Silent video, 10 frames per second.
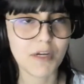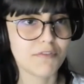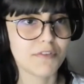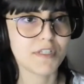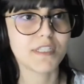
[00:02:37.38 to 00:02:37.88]

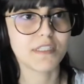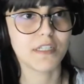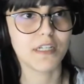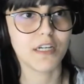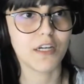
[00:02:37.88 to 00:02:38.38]
I get my
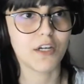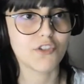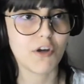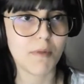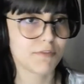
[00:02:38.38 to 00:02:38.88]
first
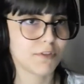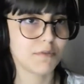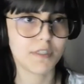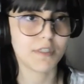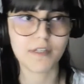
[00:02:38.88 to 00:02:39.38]

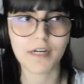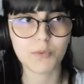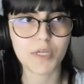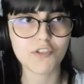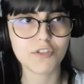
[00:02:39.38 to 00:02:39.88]
job after
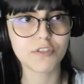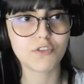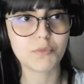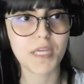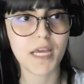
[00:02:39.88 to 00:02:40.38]
my
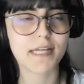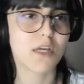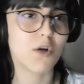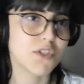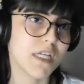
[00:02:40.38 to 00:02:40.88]
graduation
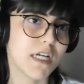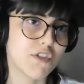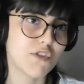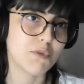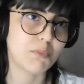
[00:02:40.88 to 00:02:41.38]
to be as an
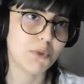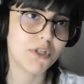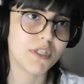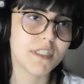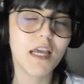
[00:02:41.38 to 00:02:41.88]

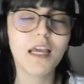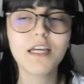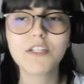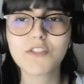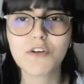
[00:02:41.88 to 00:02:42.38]
on-site
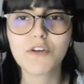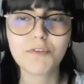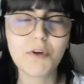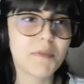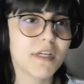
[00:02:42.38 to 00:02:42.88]
support.
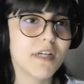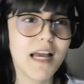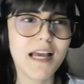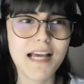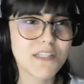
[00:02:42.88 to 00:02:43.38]
So
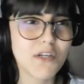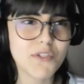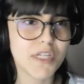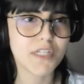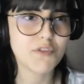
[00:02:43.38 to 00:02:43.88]
from there,
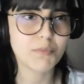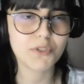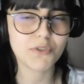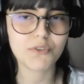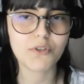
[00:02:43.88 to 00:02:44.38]
as an
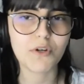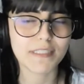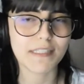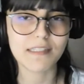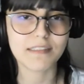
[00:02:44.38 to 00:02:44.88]
on-site
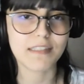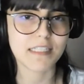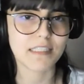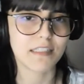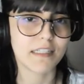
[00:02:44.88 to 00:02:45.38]
support, you know, a
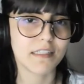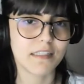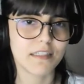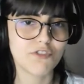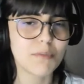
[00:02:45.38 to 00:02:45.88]
daily
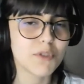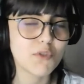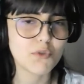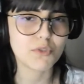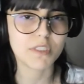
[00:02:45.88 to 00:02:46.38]
task like
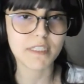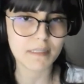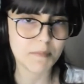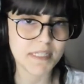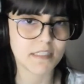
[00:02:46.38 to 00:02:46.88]

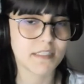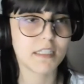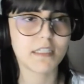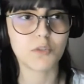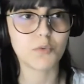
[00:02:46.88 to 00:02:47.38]
troubleshooting, the
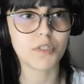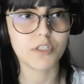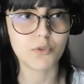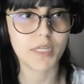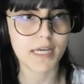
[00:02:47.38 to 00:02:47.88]
basic thing
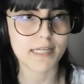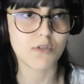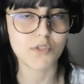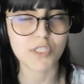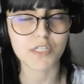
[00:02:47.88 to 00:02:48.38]
that we are
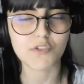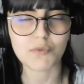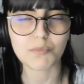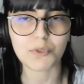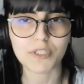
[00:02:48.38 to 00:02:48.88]
doing as an
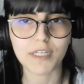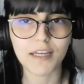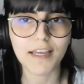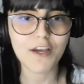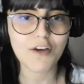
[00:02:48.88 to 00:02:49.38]
on-site
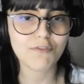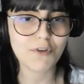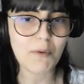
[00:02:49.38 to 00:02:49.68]
support.